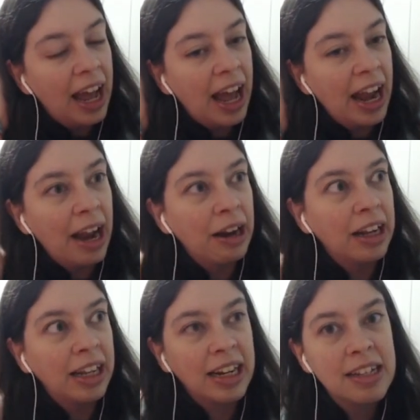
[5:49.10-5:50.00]
And
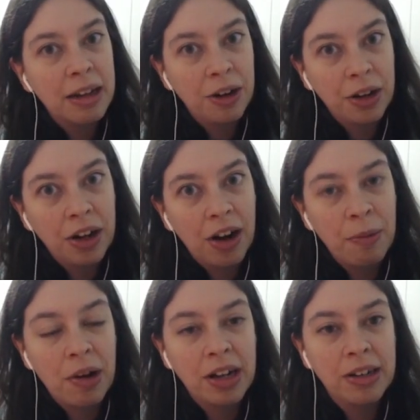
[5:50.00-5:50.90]
like I said earlier, I
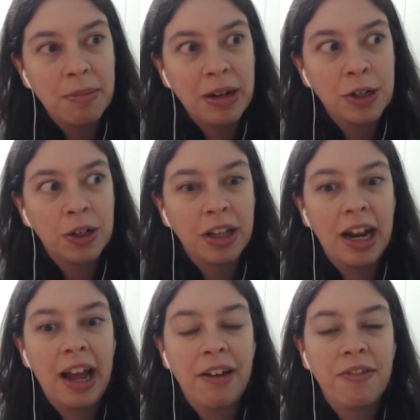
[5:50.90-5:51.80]
wanted to make sure that I
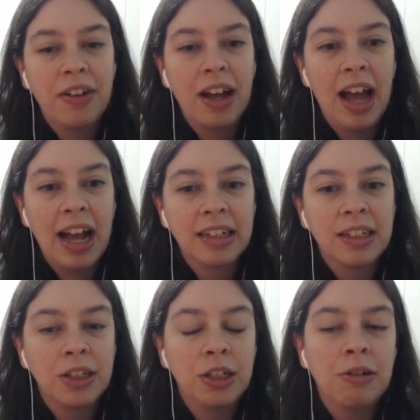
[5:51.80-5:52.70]
have
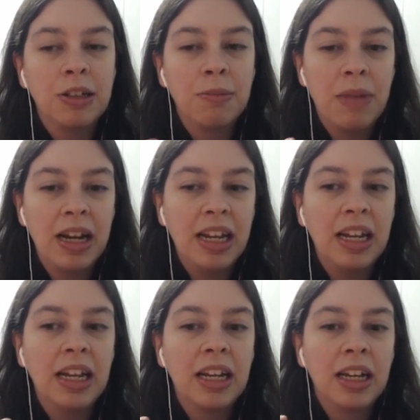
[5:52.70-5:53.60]
access to as
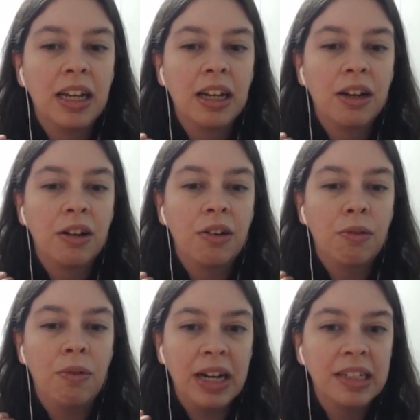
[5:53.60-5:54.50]
many
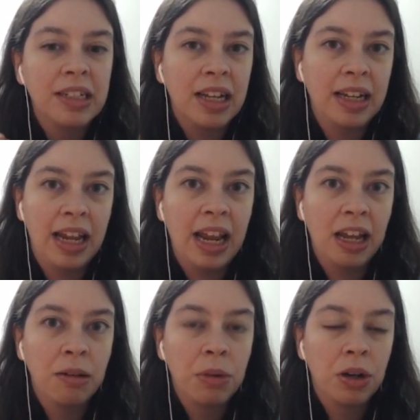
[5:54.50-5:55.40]
raids as I
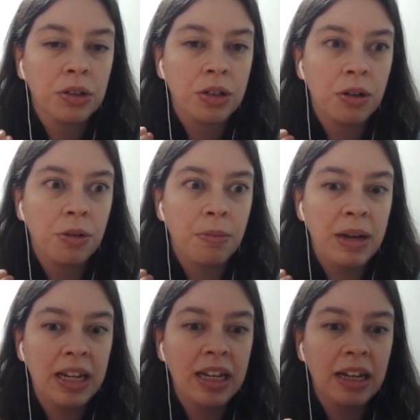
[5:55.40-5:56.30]
can, but also
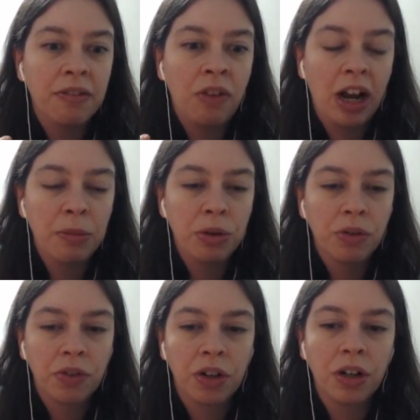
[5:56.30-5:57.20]
making it viable
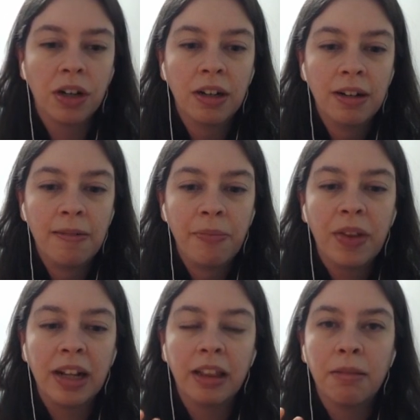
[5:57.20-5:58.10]
for
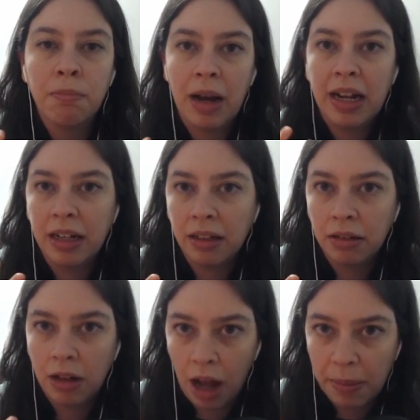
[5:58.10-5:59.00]
like my
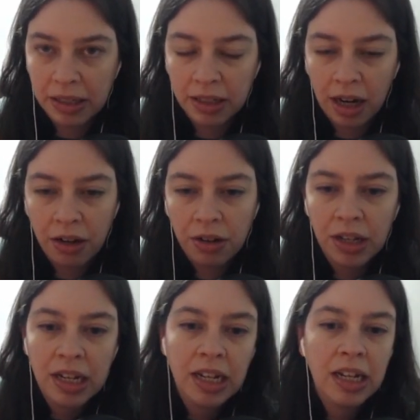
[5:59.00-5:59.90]
combat style.
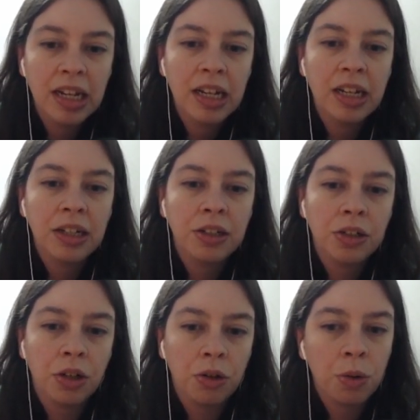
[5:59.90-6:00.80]

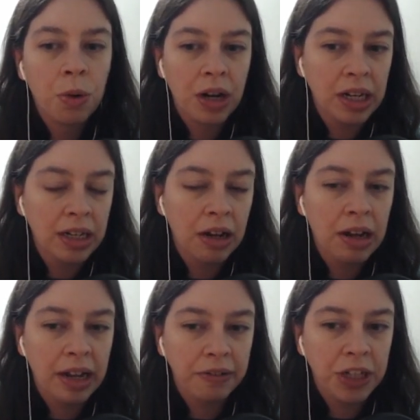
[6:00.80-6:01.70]
So Korend, I'll
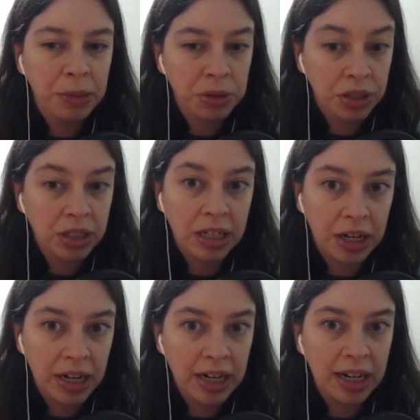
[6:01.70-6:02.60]
have Chambers of
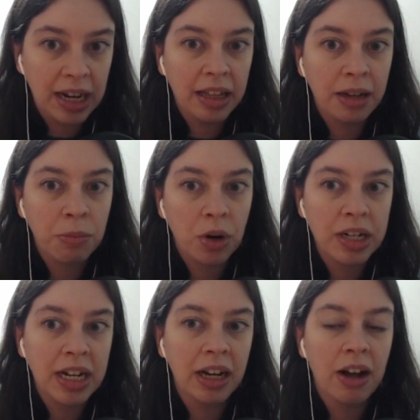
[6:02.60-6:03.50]
Zarek, then
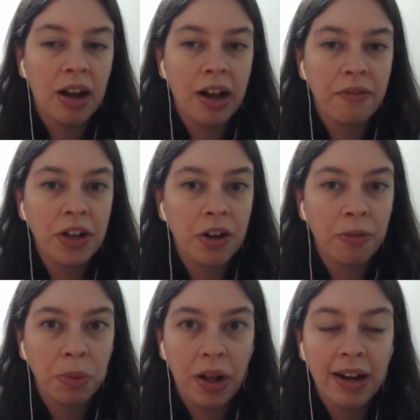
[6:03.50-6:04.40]
Mauritania, I'll have Theater
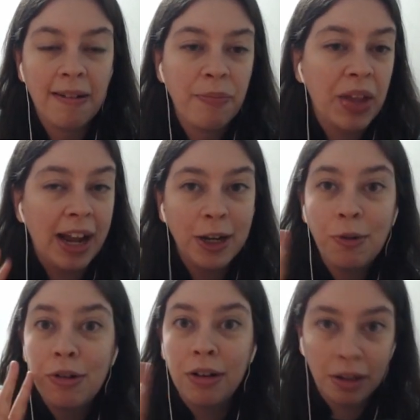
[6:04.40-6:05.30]
of Blood. I know
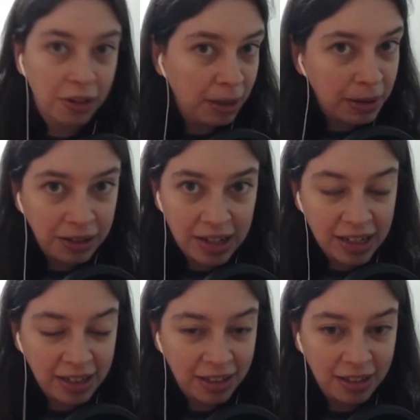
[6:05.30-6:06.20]
nothing about
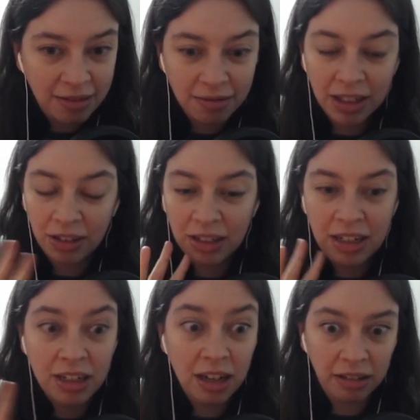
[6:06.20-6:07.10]
these, literally
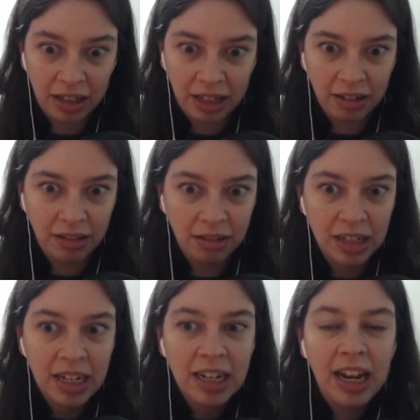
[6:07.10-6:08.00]
nothing.
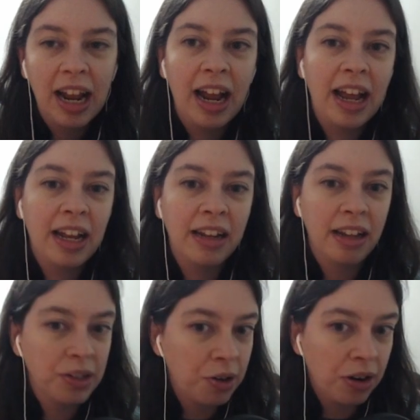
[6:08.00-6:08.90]
And
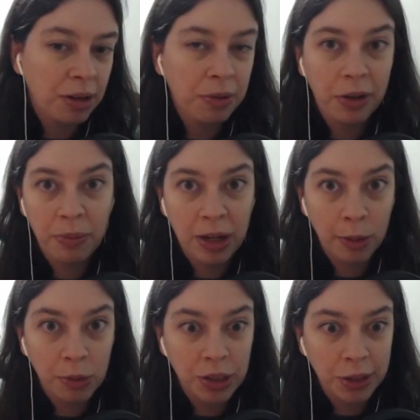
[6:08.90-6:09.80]
Asgarnia will give me
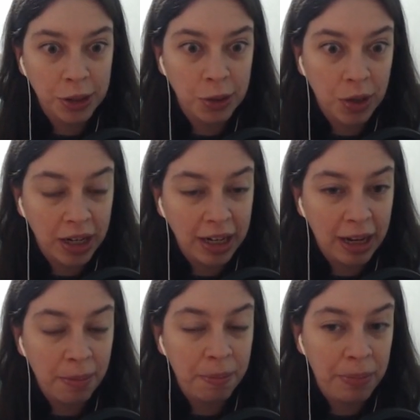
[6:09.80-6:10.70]
Goblin Ascension so I can
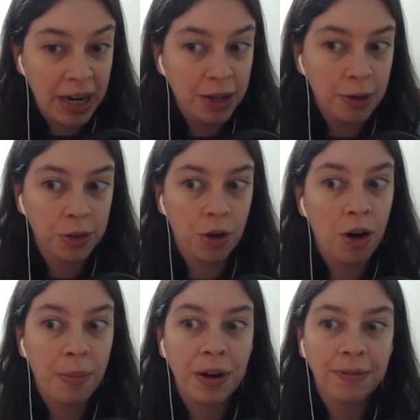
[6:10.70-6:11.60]
get Bandos
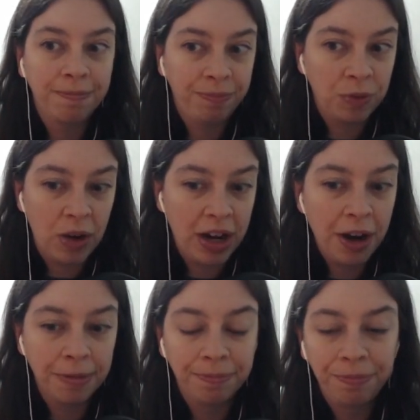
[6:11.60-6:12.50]
armor right here.